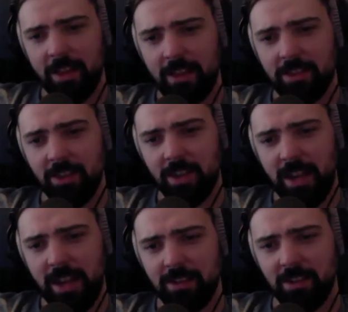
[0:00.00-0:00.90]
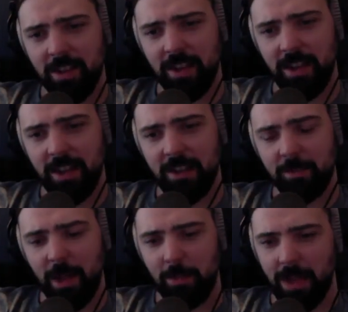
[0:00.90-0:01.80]
that's a good answer. Like
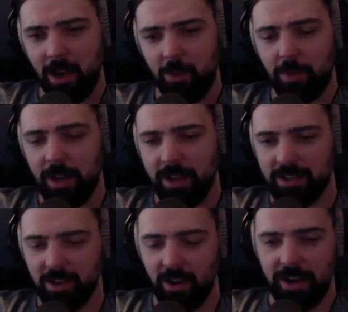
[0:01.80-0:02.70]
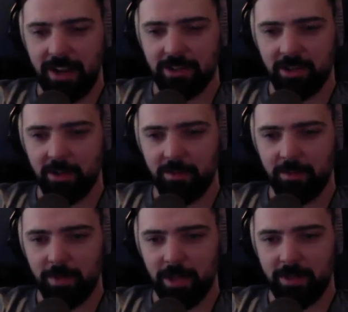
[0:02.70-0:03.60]
my plow plane is a great answer,
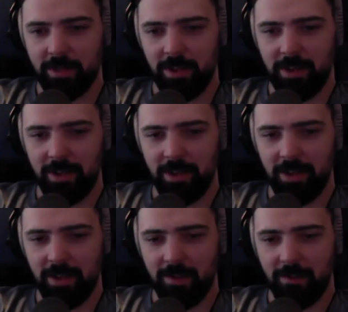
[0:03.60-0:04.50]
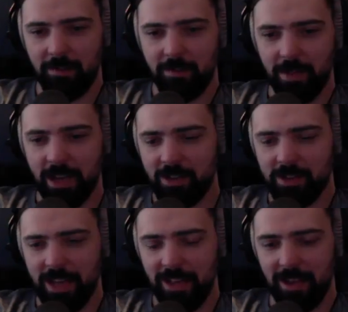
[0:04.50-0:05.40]
but I
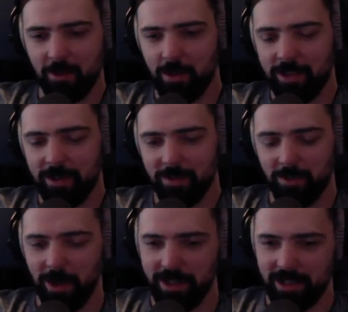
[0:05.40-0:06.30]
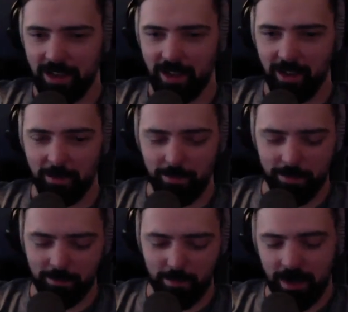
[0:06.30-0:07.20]
use that like once or twice a year.
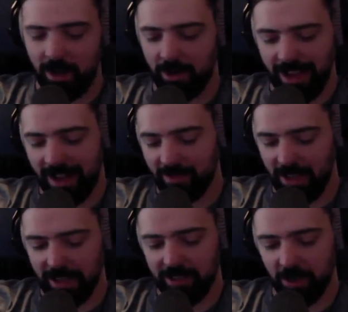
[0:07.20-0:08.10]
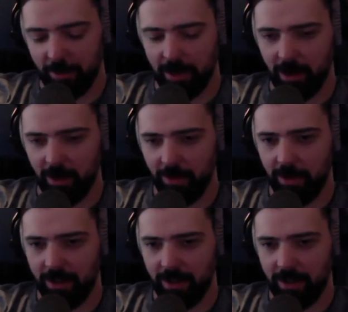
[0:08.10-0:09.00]
But I already have that, so I'm gonna go with
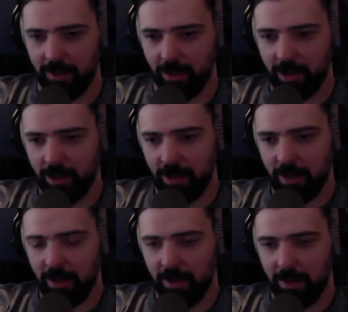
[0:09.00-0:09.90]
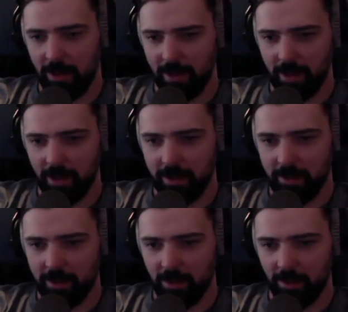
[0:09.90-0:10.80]
like
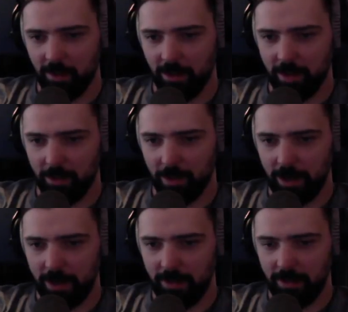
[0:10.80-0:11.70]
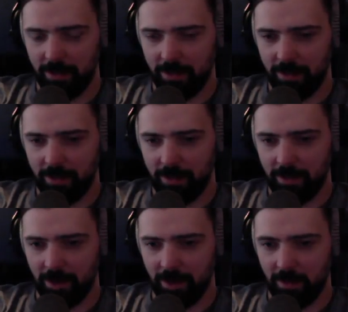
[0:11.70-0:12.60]
some sort of molding plane,
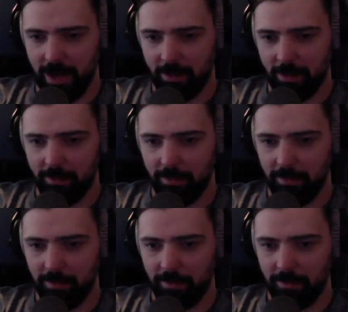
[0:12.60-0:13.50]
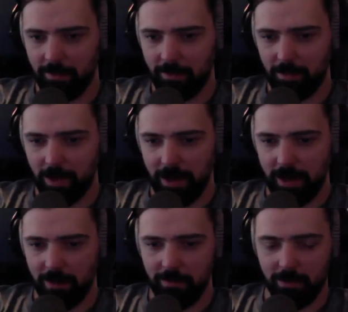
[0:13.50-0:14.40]
like a rabbit
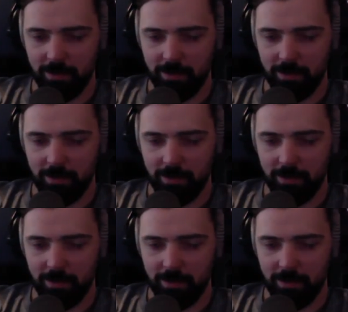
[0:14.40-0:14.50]
plane or